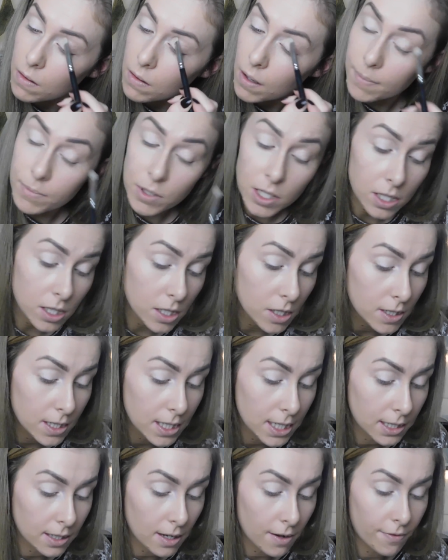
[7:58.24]
I'm just
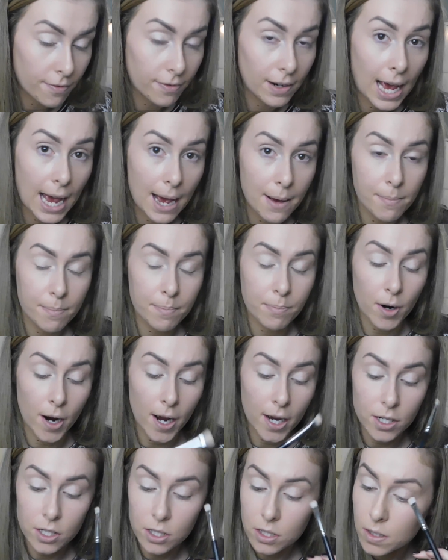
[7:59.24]
using a flat
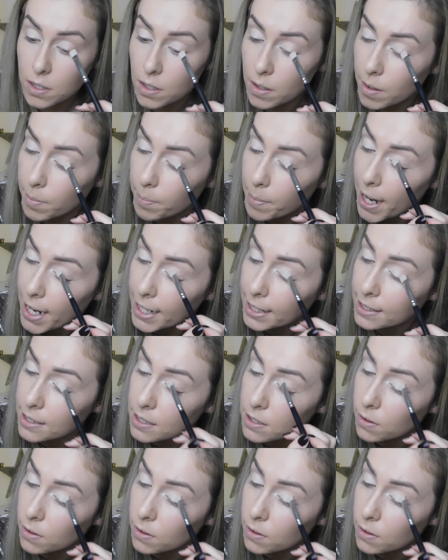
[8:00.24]
brush to pack this